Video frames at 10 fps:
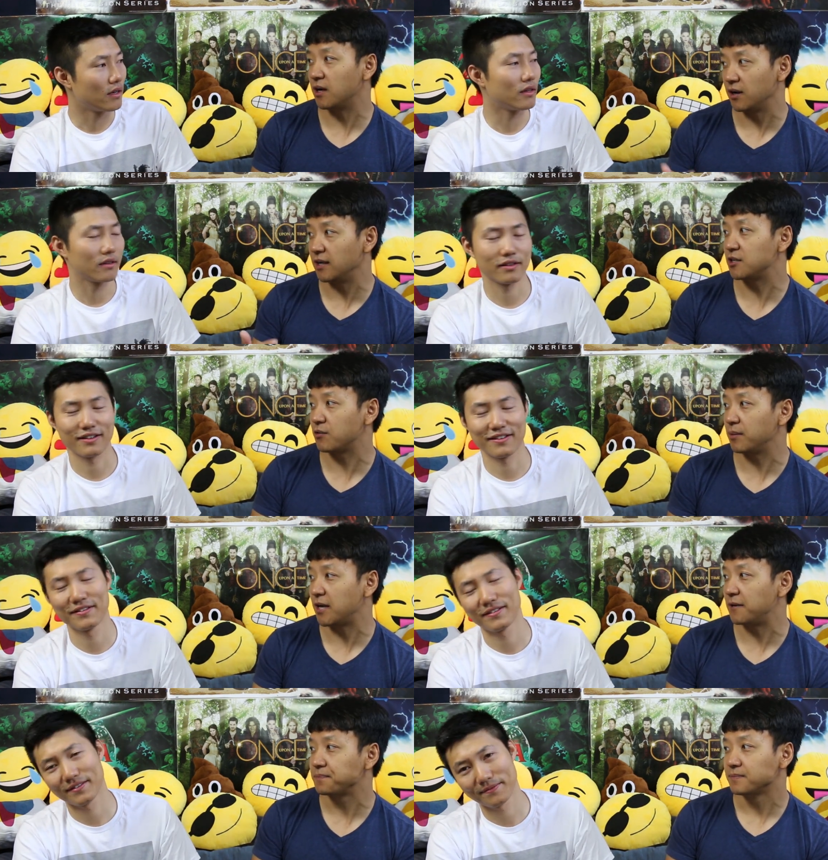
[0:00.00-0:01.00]
Speaker 1: or Instagram
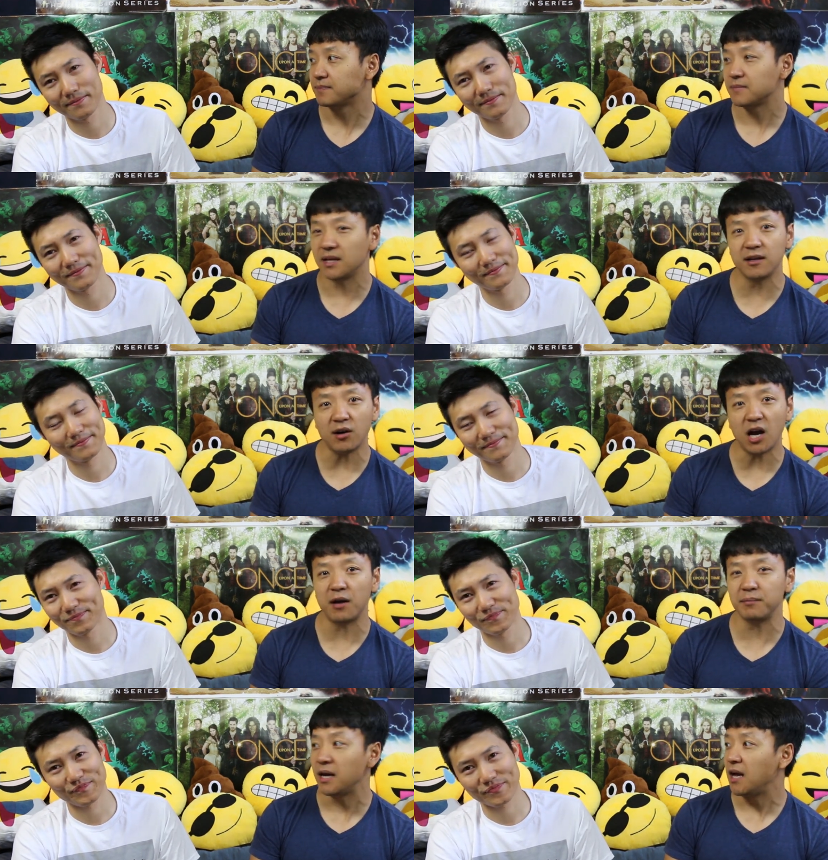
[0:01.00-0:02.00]
now? You know
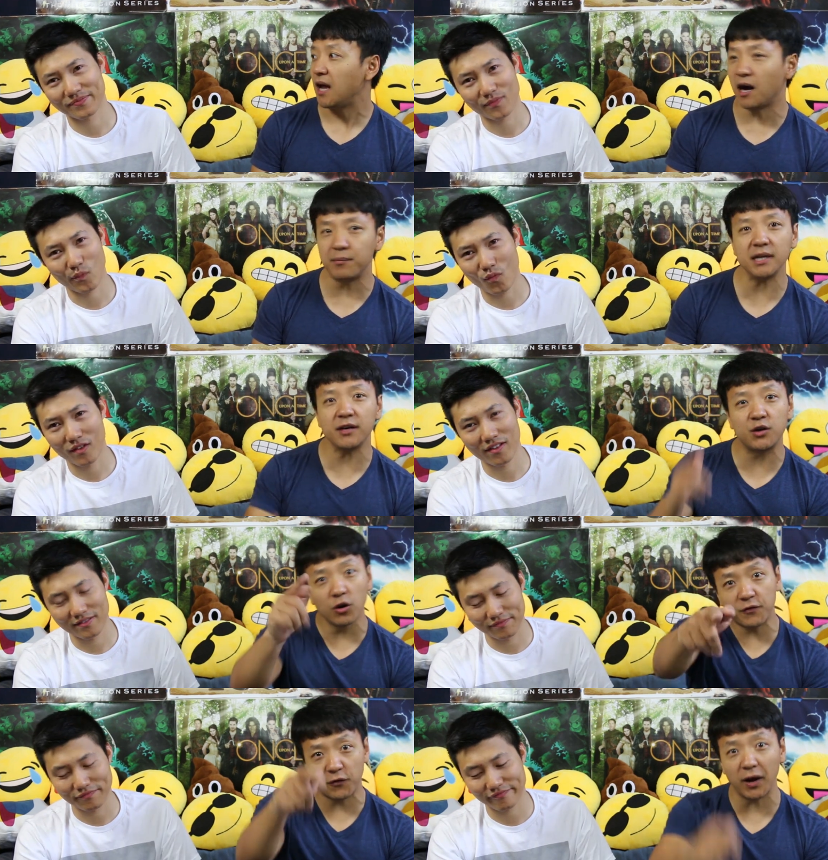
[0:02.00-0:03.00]
how how many
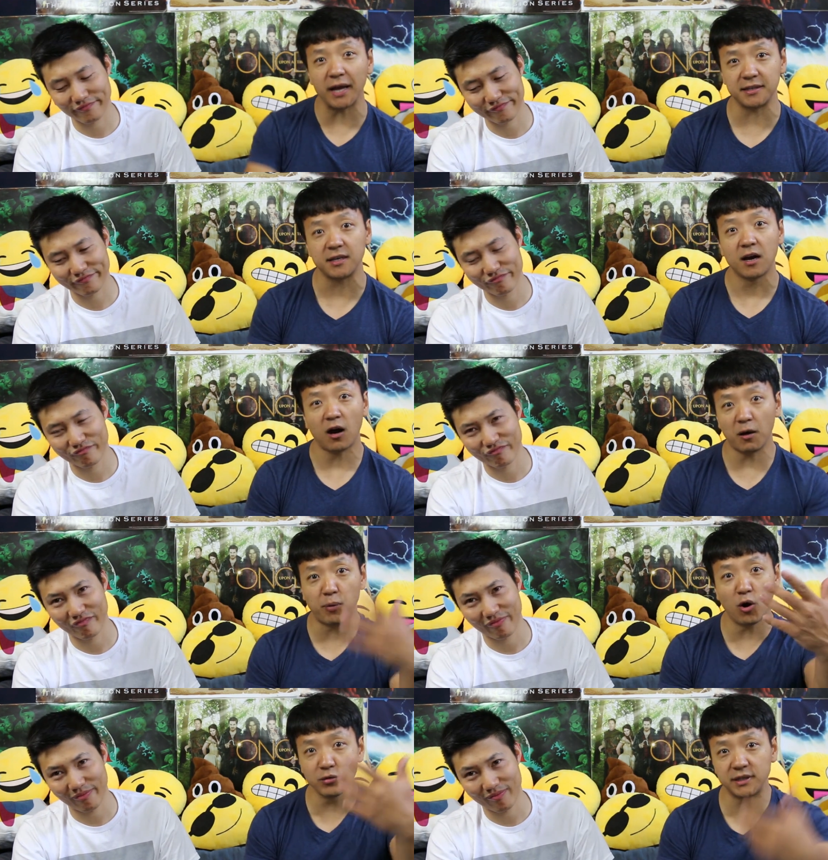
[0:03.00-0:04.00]
your friends are
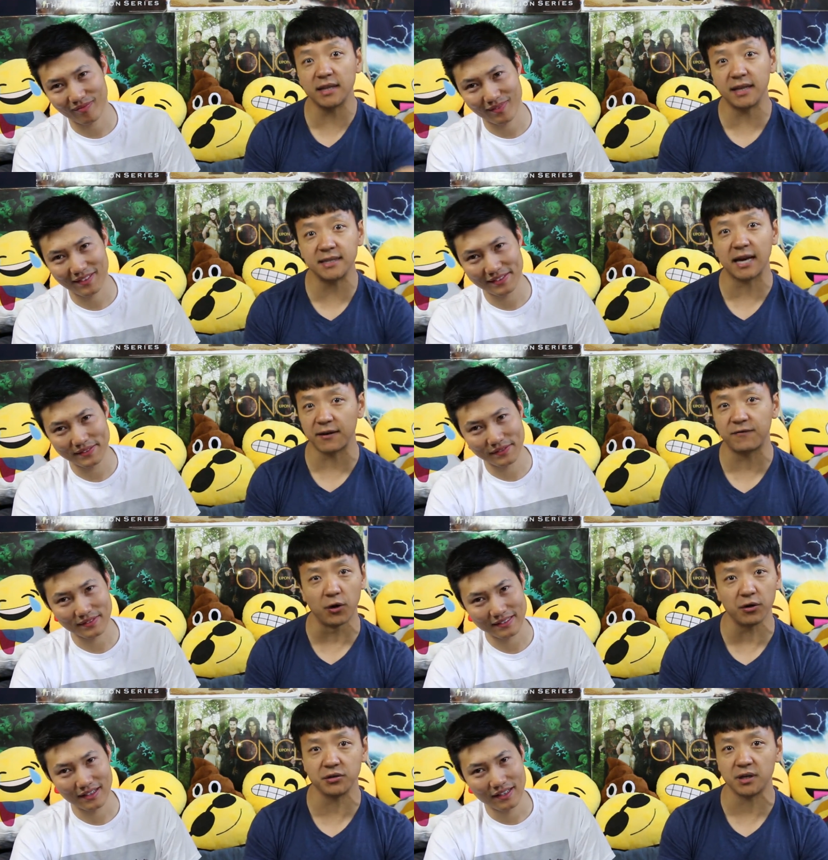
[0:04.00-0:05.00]
posting these kind of
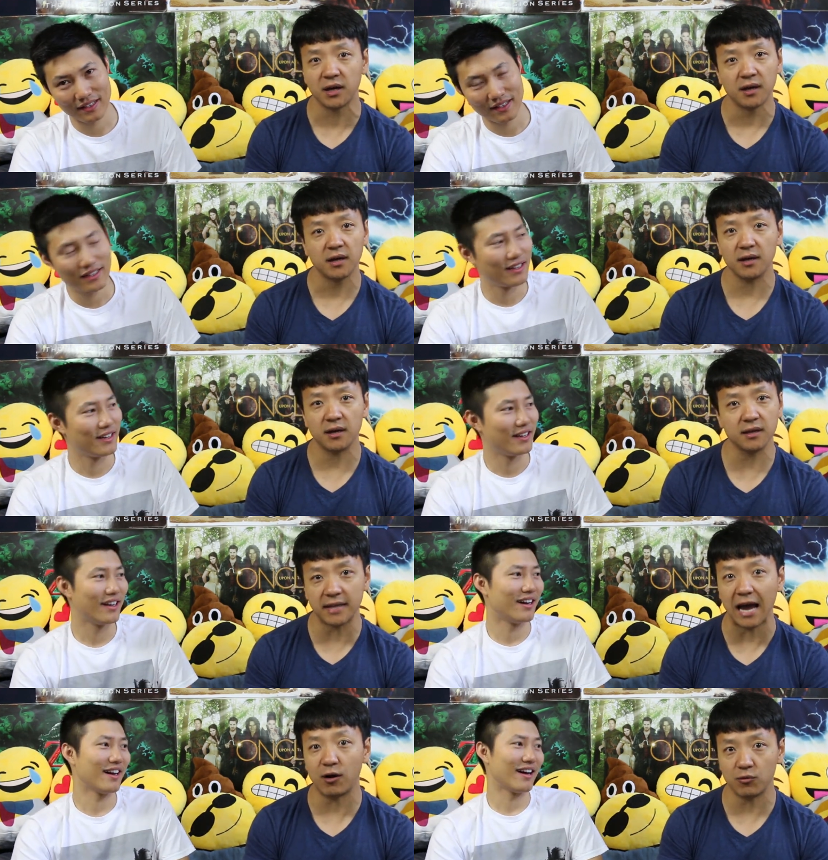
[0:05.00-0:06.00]
photos
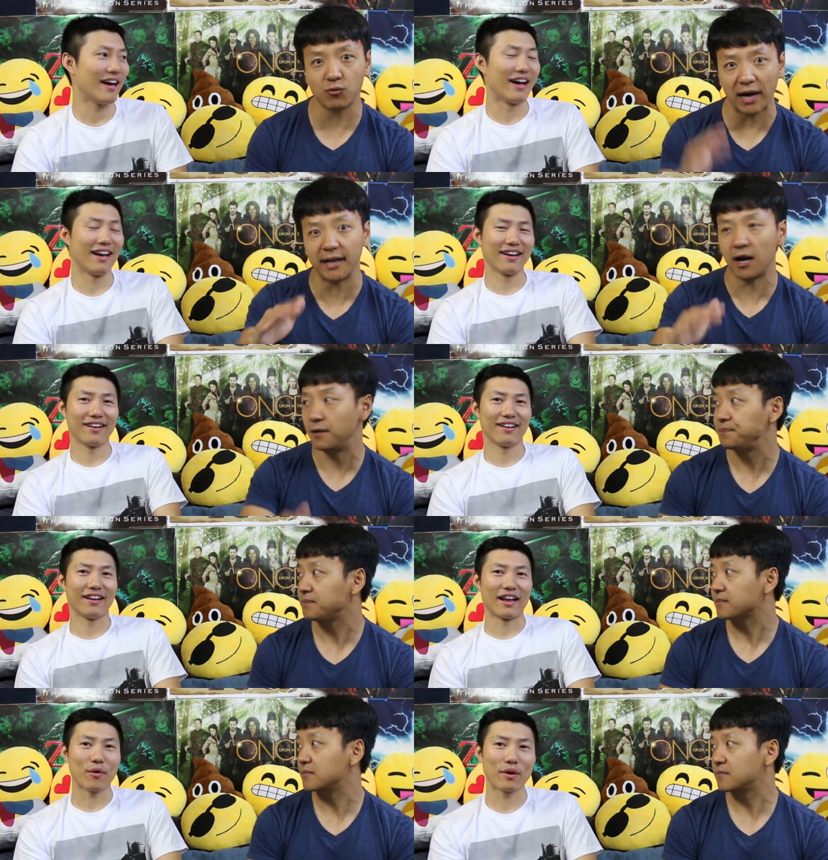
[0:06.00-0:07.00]
Speaker 2: now, right now.
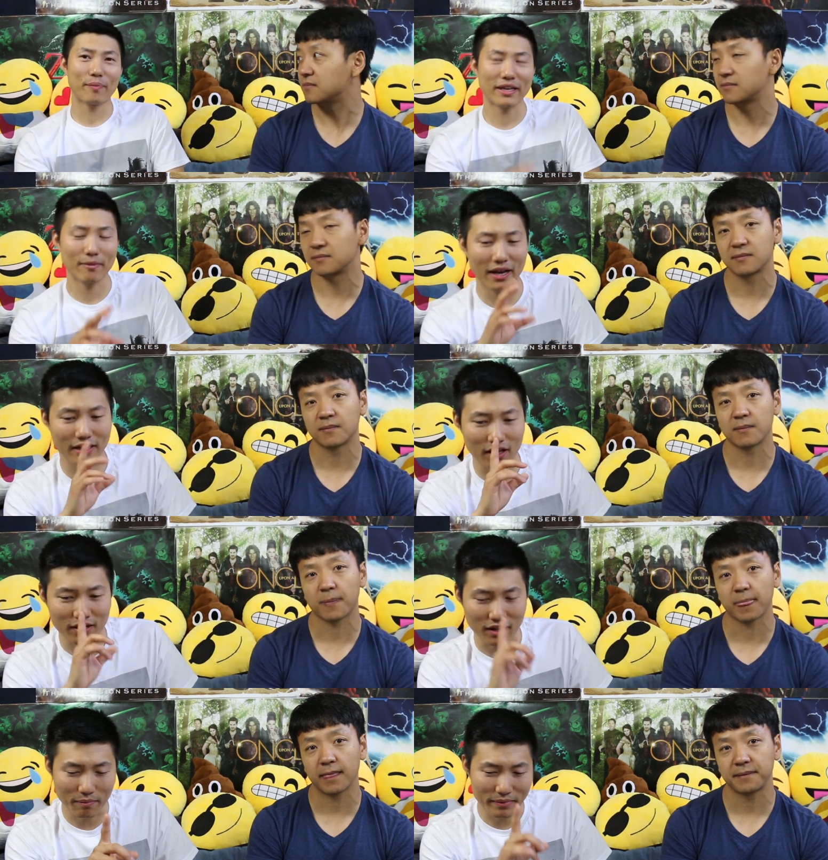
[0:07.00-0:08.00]
And I want to piggyback
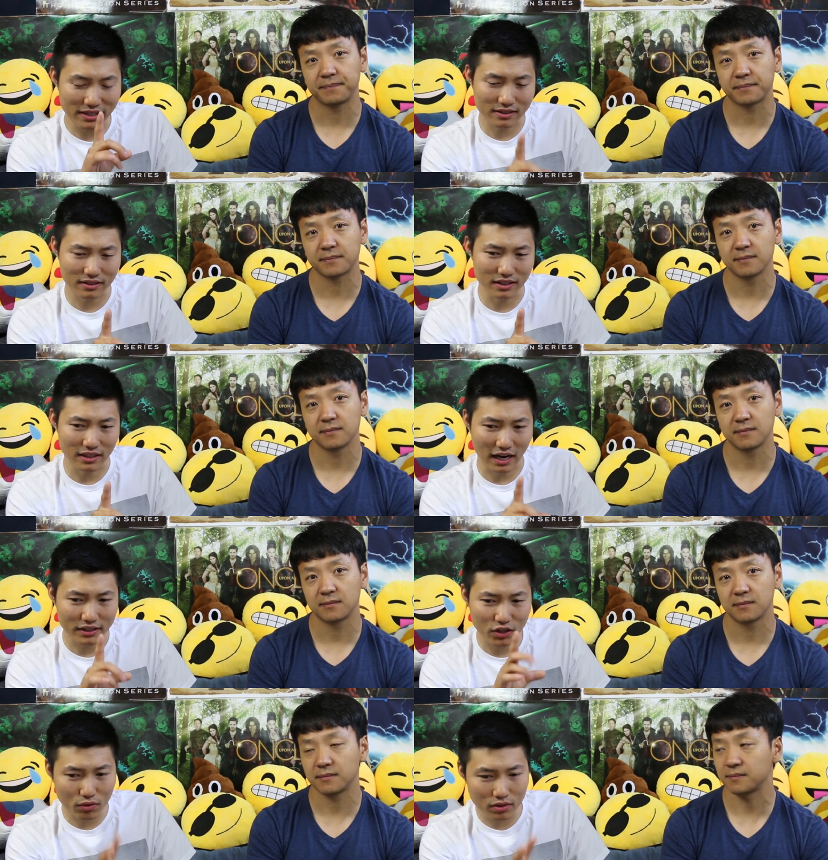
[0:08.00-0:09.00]
on um, basically. I
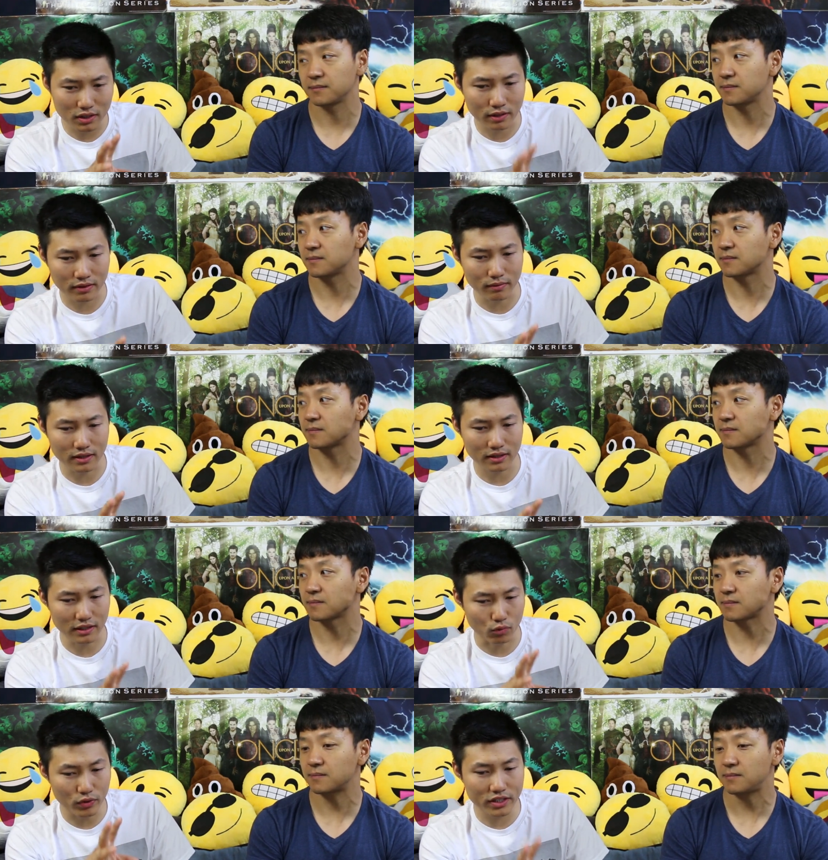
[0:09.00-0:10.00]
totally agree with
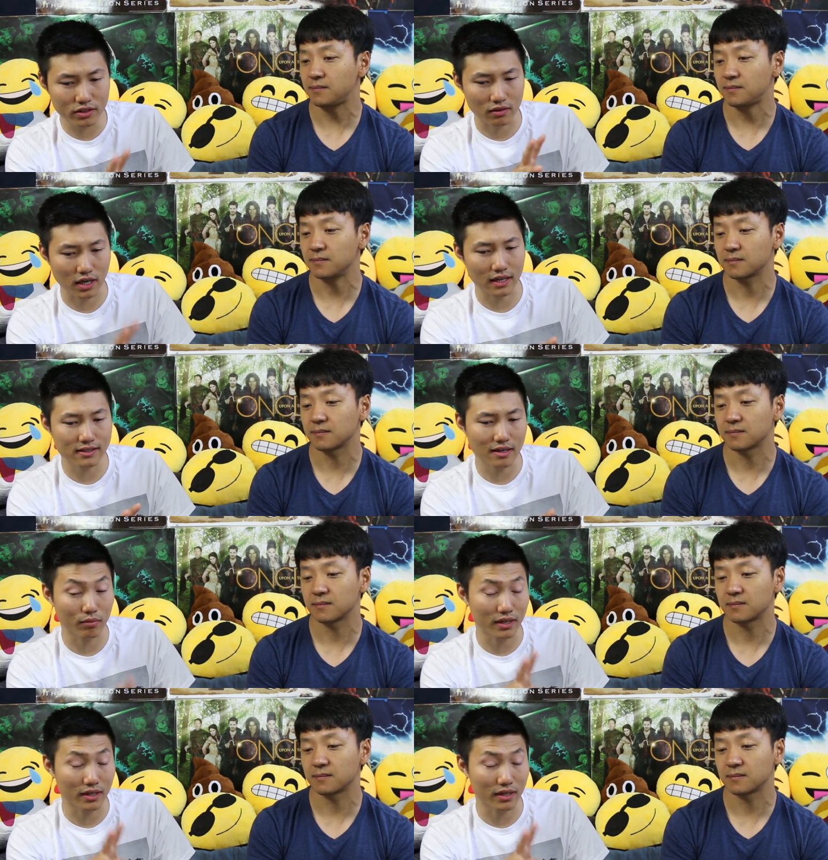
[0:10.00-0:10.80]
the original concept